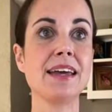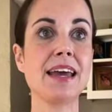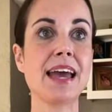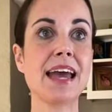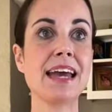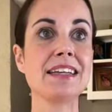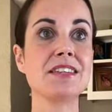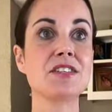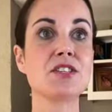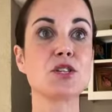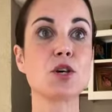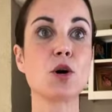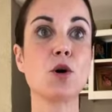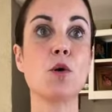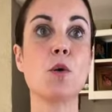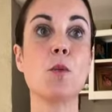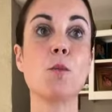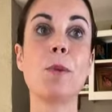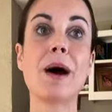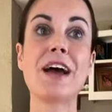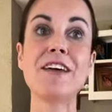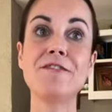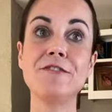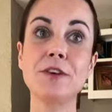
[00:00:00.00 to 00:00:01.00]
and so
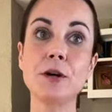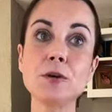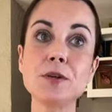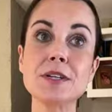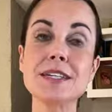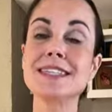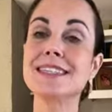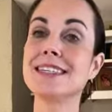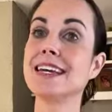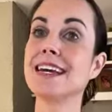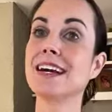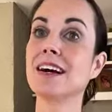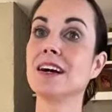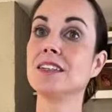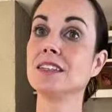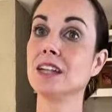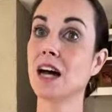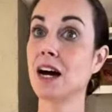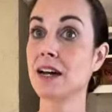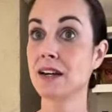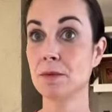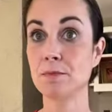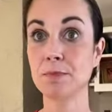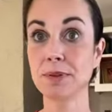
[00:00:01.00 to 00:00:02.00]
by focusing a
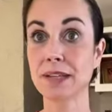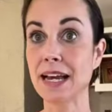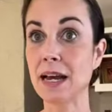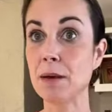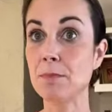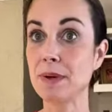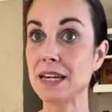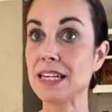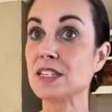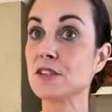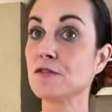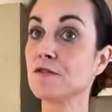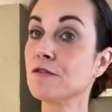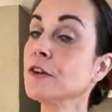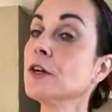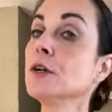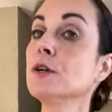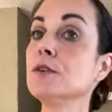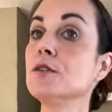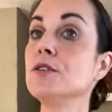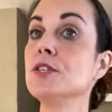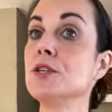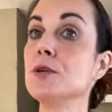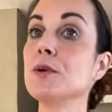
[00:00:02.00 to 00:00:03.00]
lot on plant-based
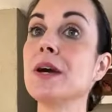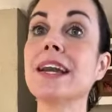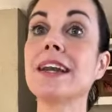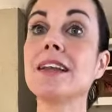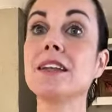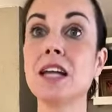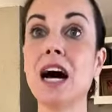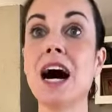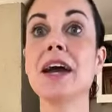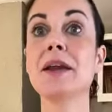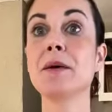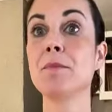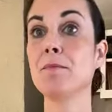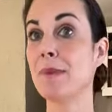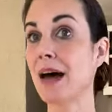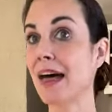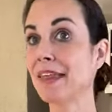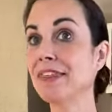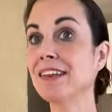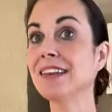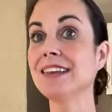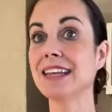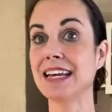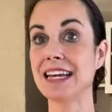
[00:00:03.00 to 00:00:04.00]
foods you get a lot of
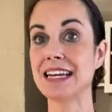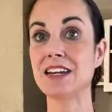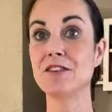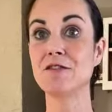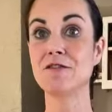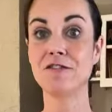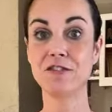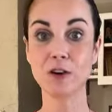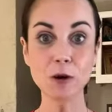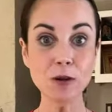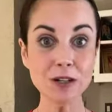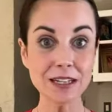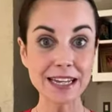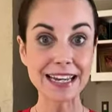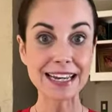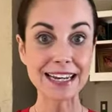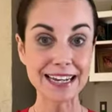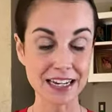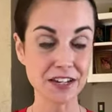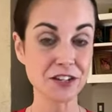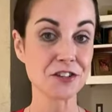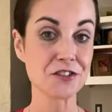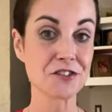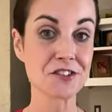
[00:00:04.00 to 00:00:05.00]
methylated folate
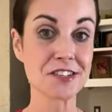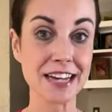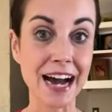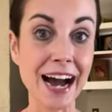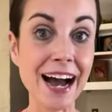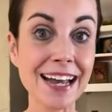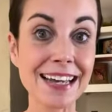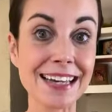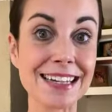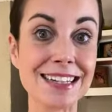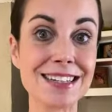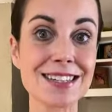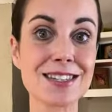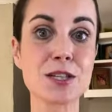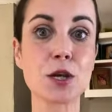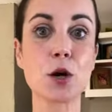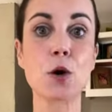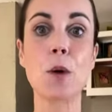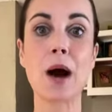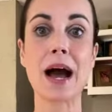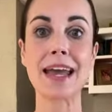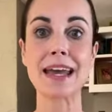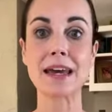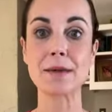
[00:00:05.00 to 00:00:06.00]
in your diet
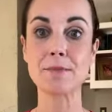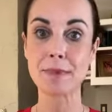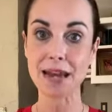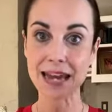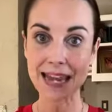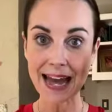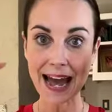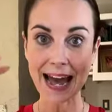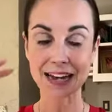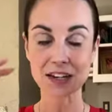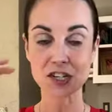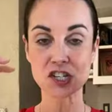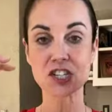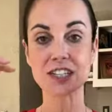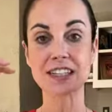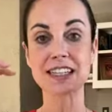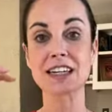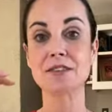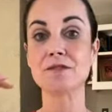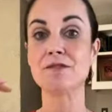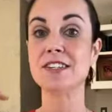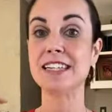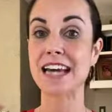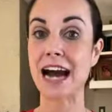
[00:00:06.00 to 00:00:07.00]
so i had may actually
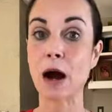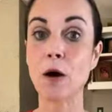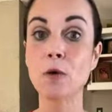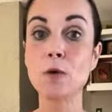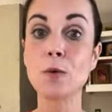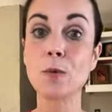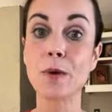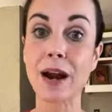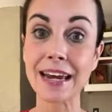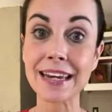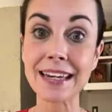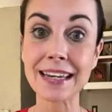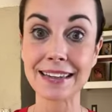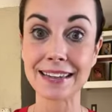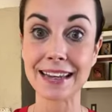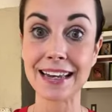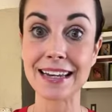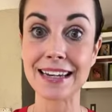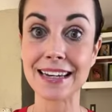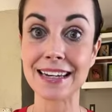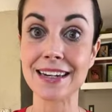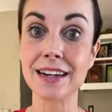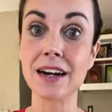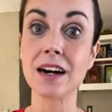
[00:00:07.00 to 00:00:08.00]
have
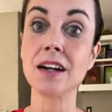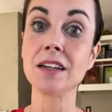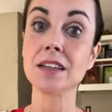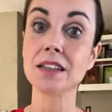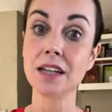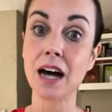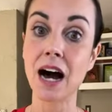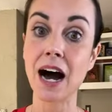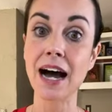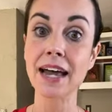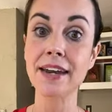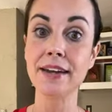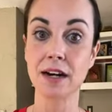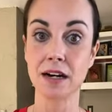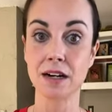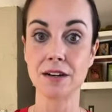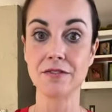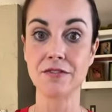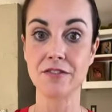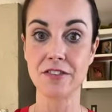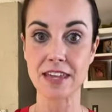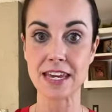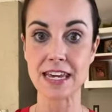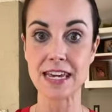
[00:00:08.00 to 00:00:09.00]
downregulated a lot
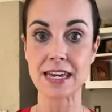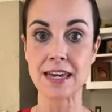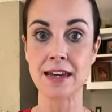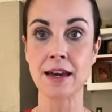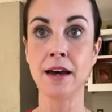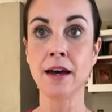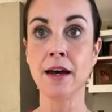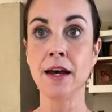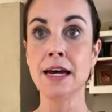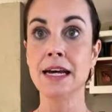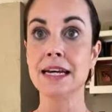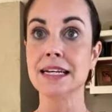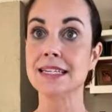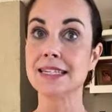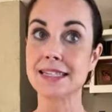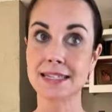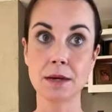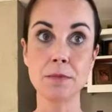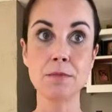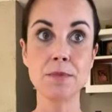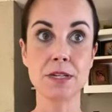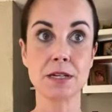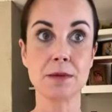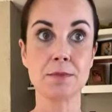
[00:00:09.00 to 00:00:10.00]
of the
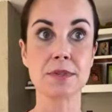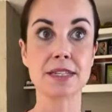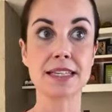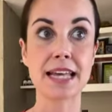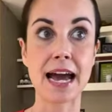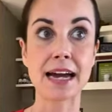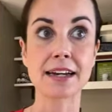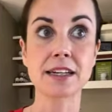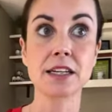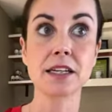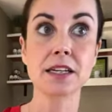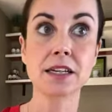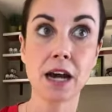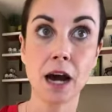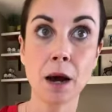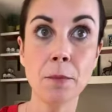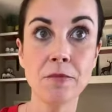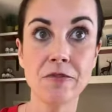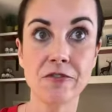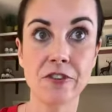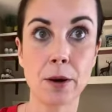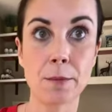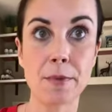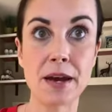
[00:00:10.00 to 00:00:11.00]
symptoms that could come
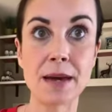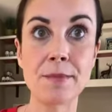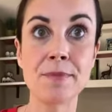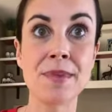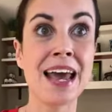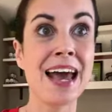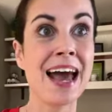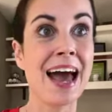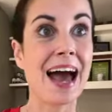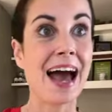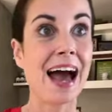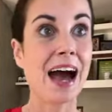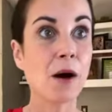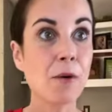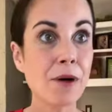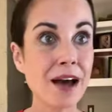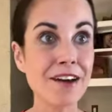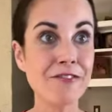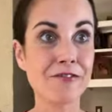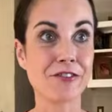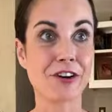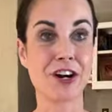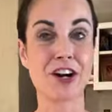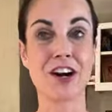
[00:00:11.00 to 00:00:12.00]
from it
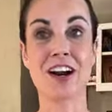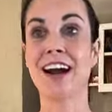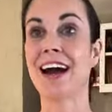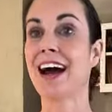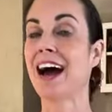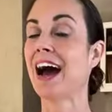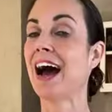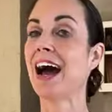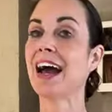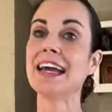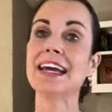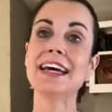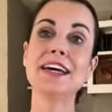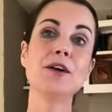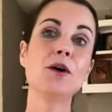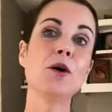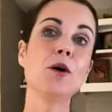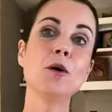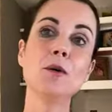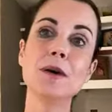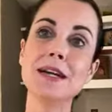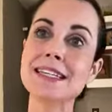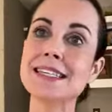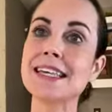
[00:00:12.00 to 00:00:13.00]
however i had
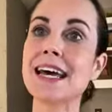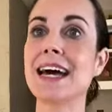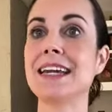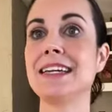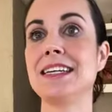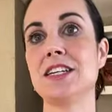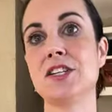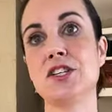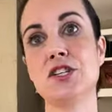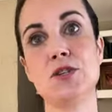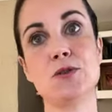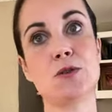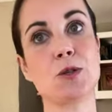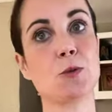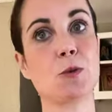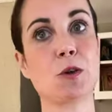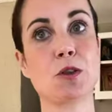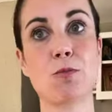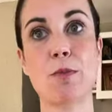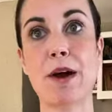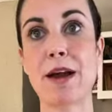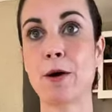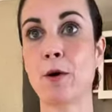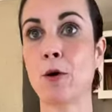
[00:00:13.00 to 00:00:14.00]
always had issues with
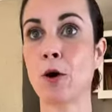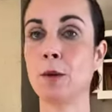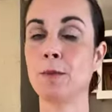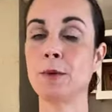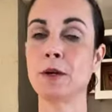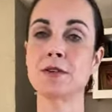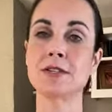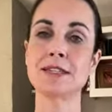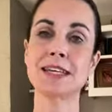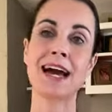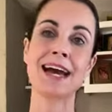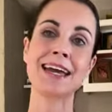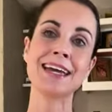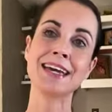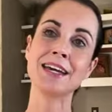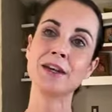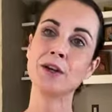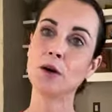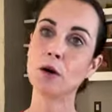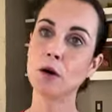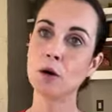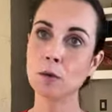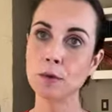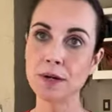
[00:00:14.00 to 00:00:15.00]
my hormones i had
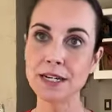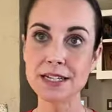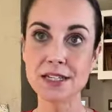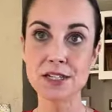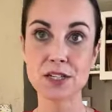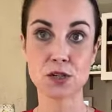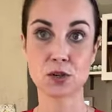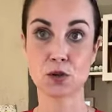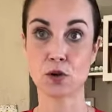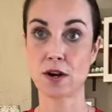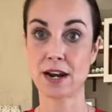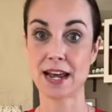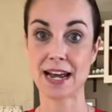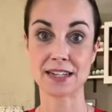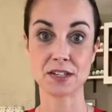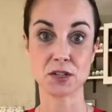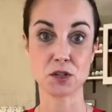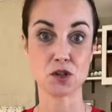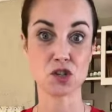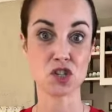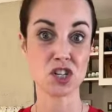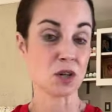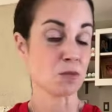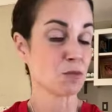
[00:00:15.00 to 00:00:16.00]
always stored
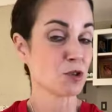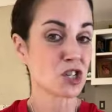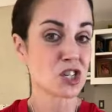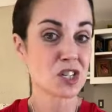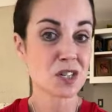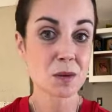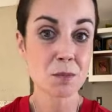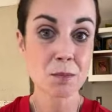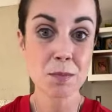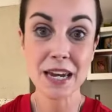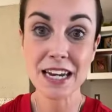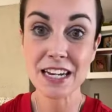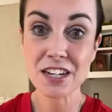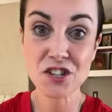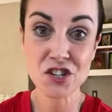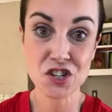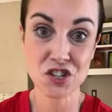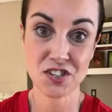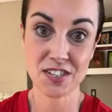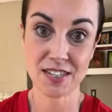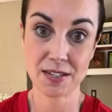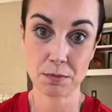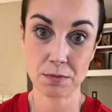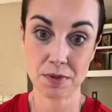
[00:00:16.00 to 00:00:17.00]
estrogen which is a major
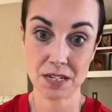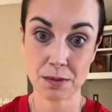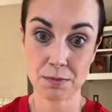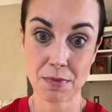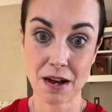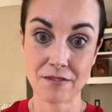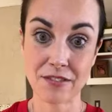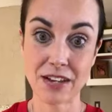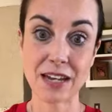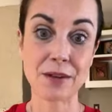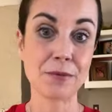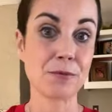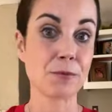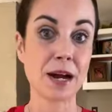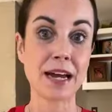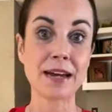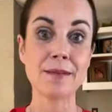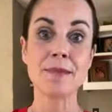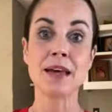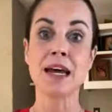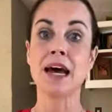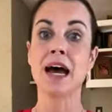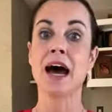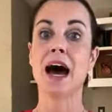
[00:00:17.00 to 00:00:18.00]
symptom of it right
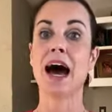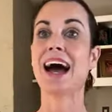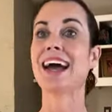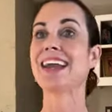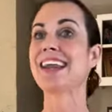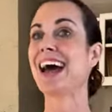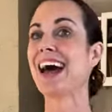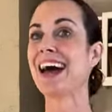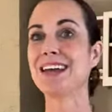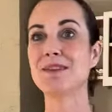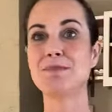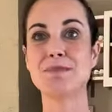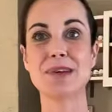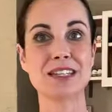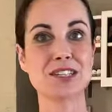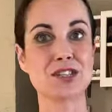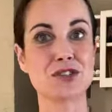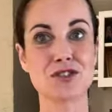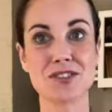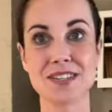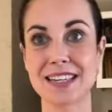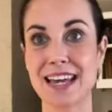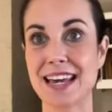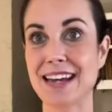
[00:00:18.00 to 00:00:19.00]
i'd had
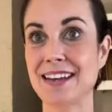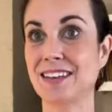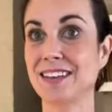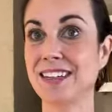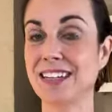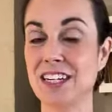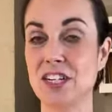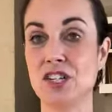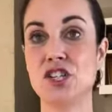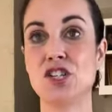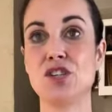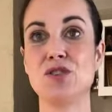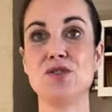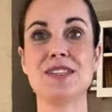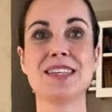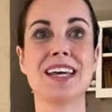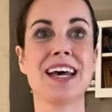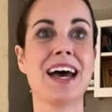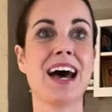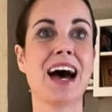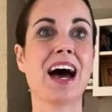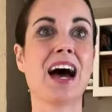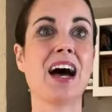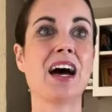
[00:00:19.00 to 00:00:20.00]
menstrual cycle issues
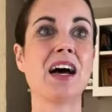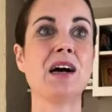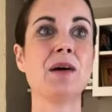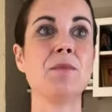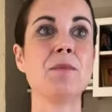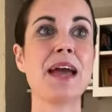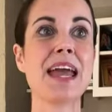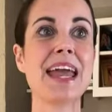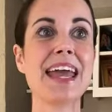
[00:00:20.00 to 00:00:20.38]
um,